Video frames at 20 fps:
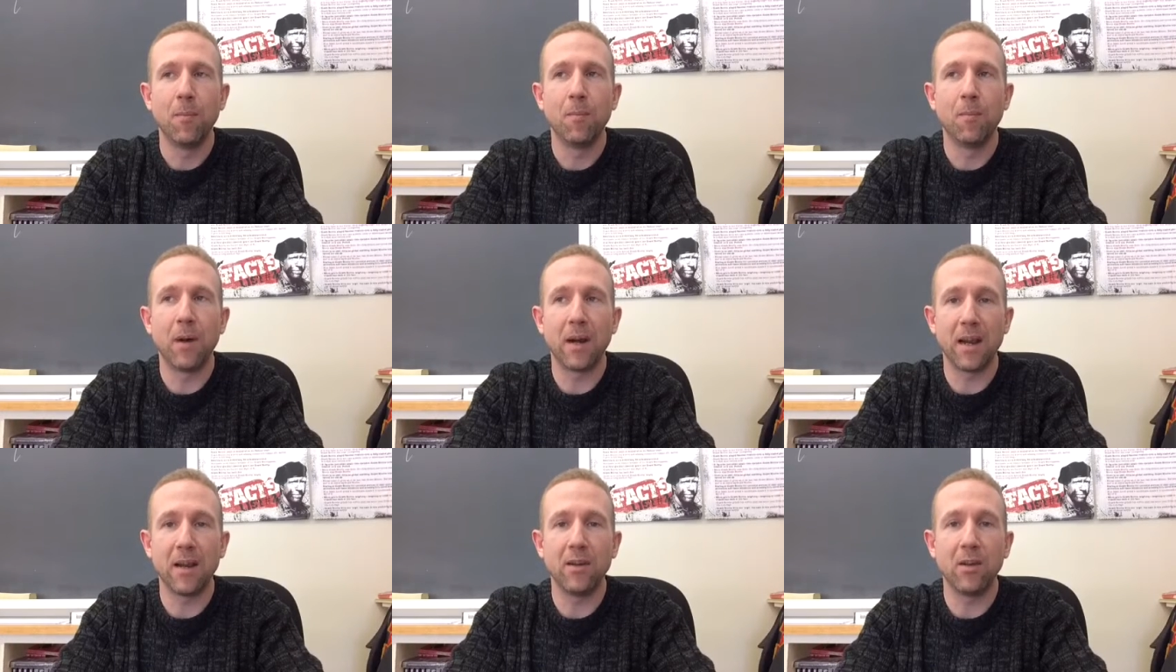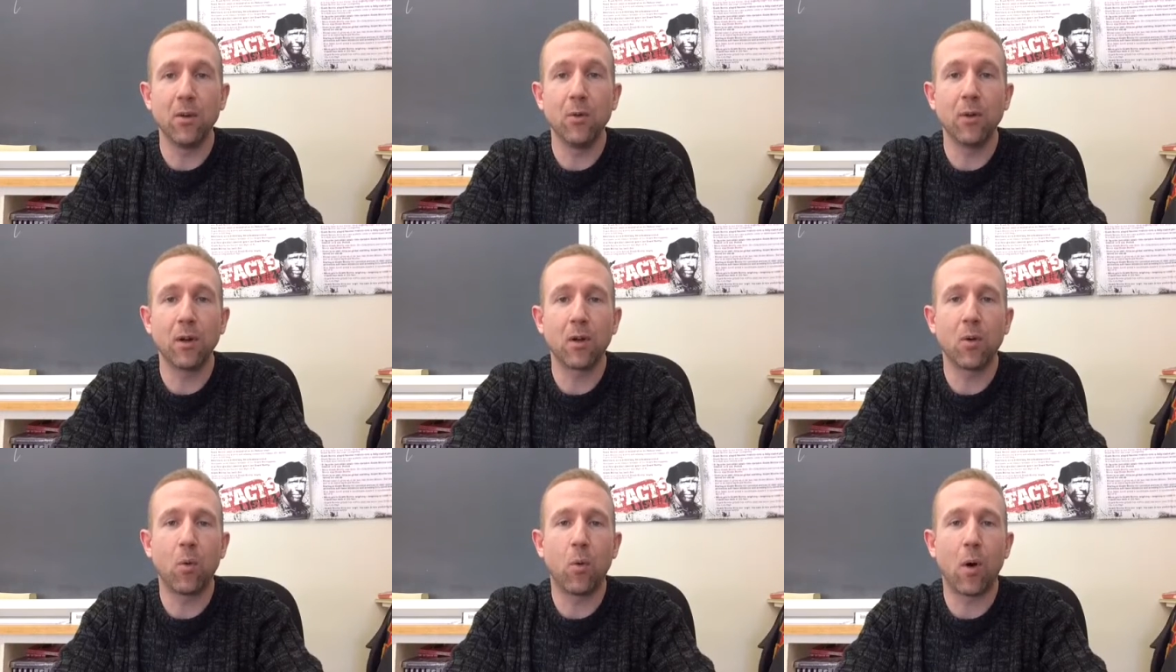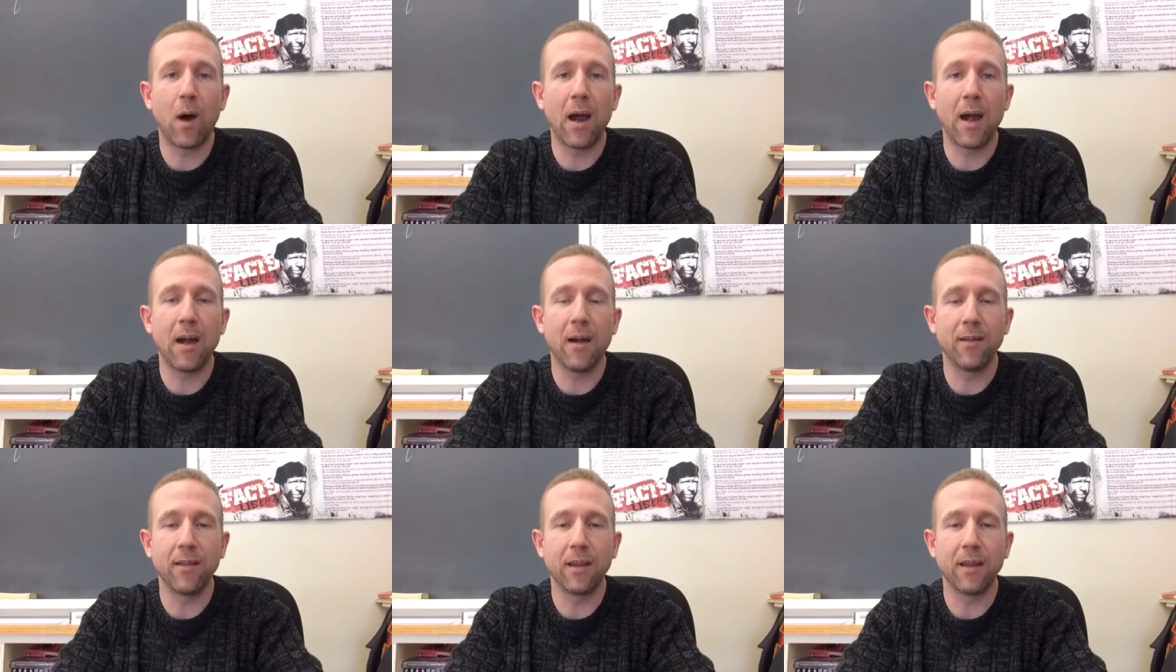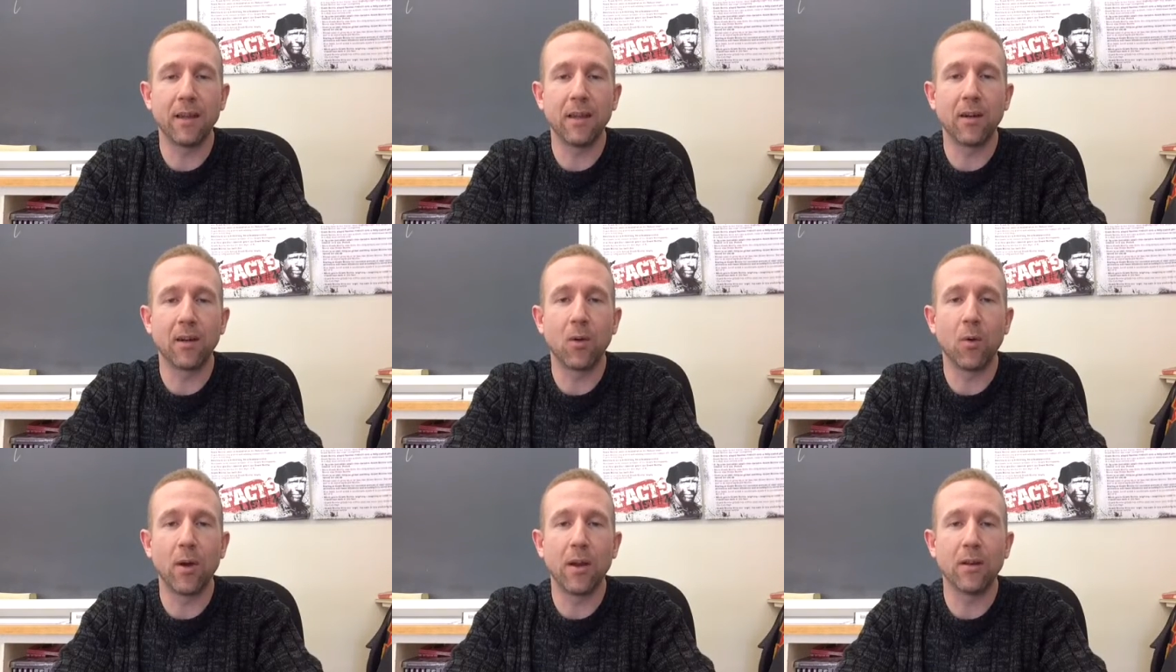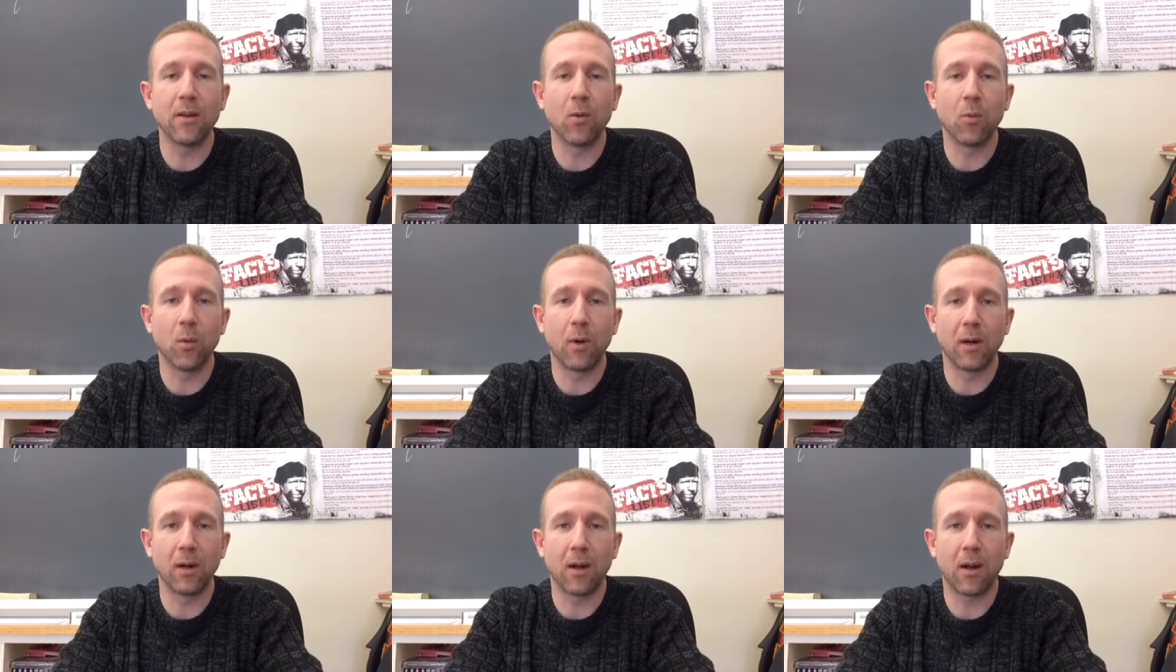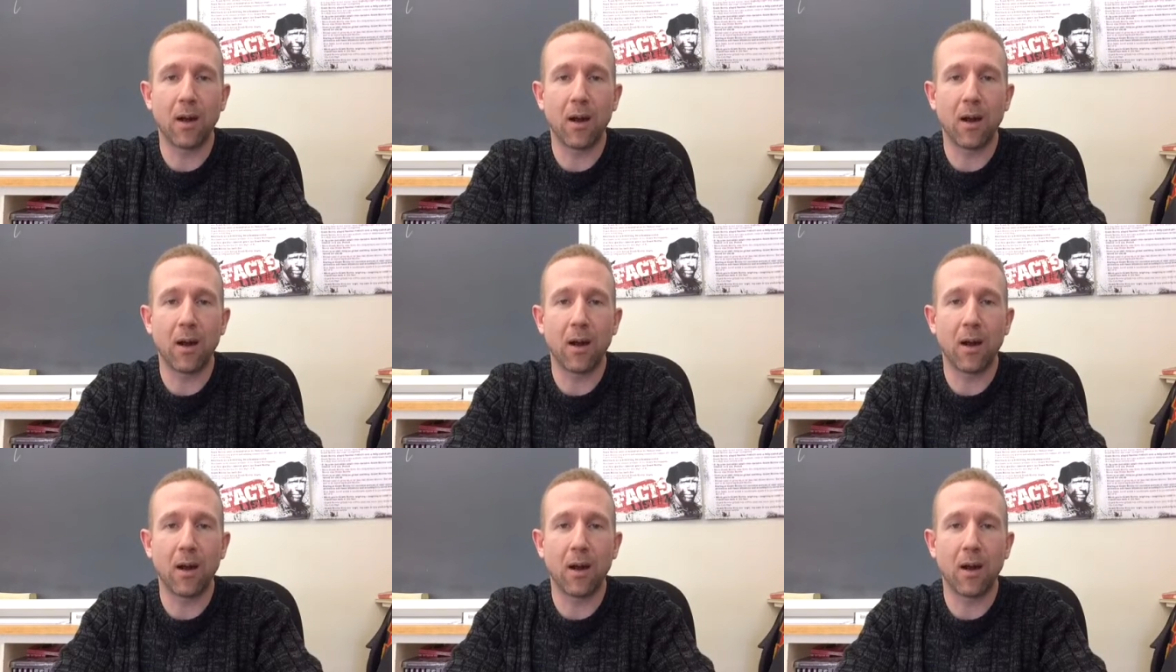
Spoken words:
But I do require that you're going to work